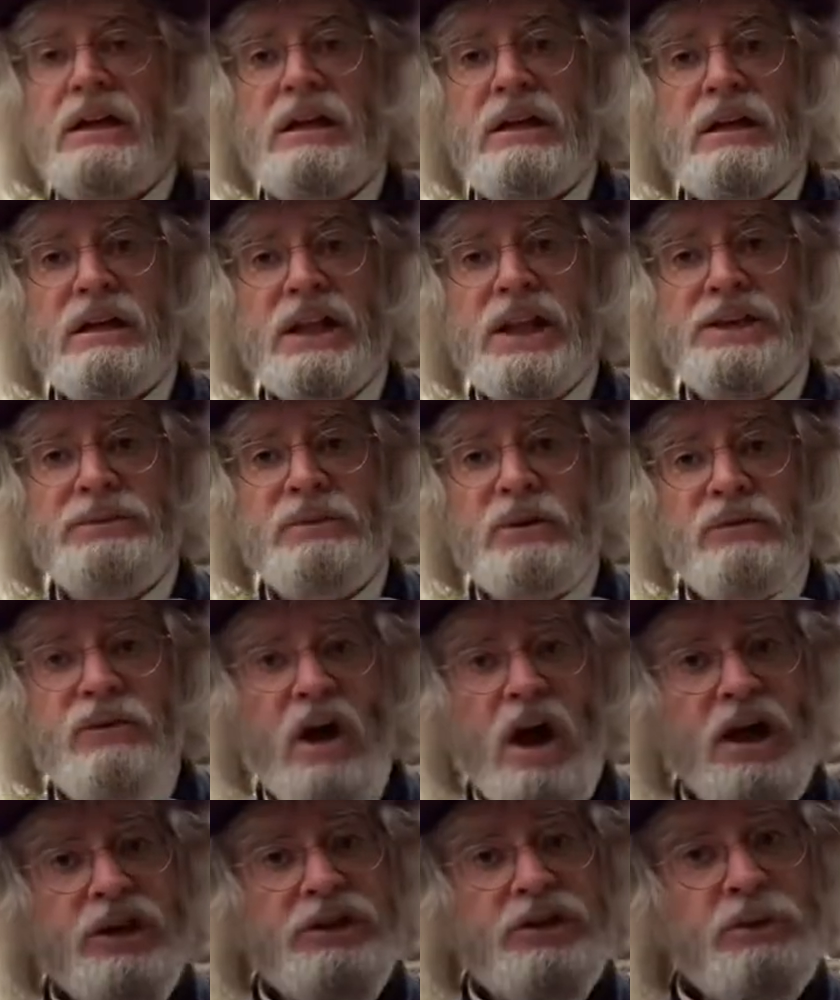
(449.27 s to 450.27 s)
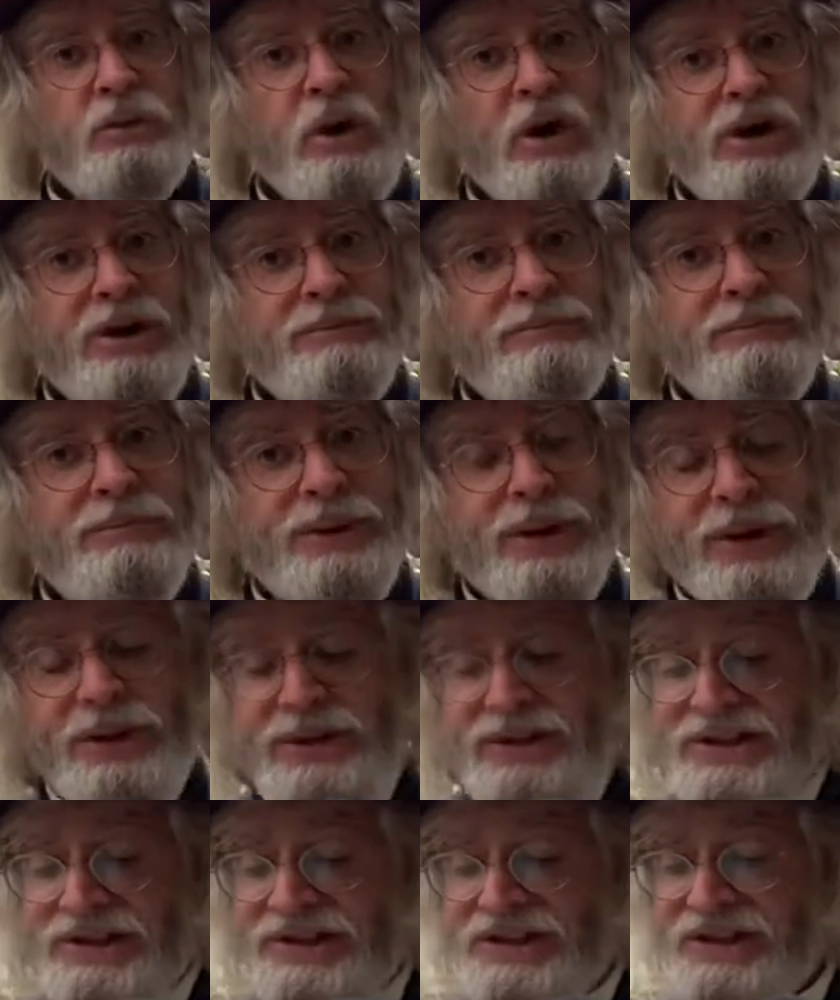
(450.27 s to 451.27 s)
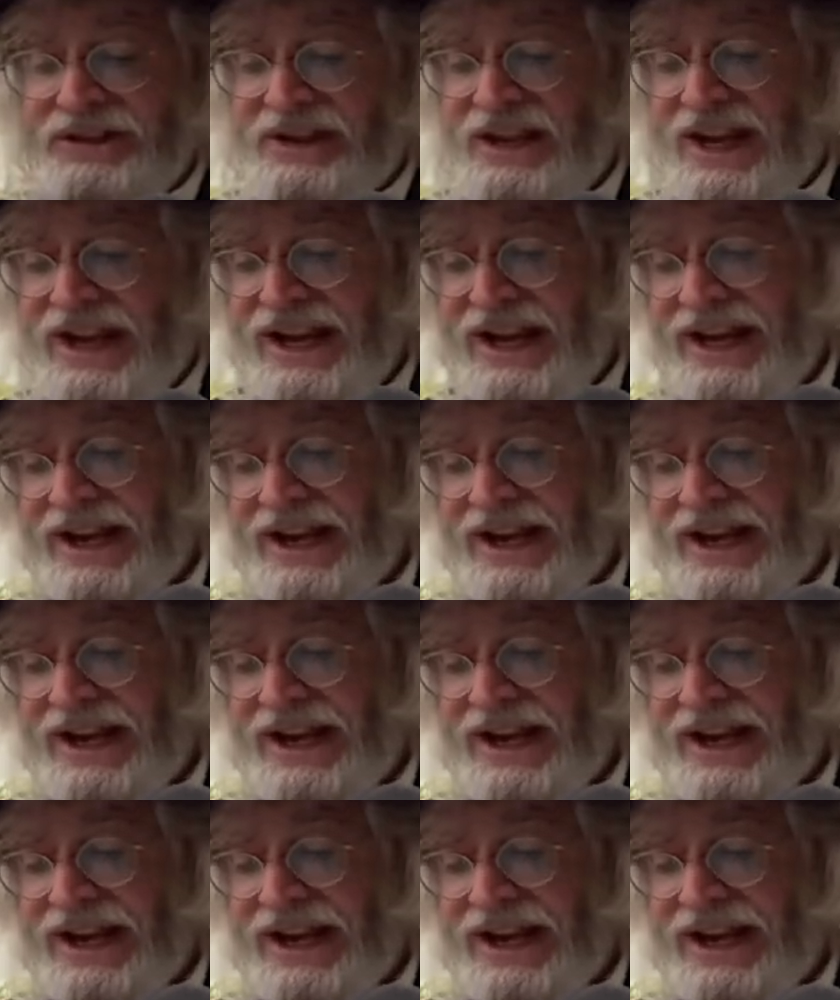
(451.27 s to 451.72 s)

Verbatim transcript: Let's move on to our births today.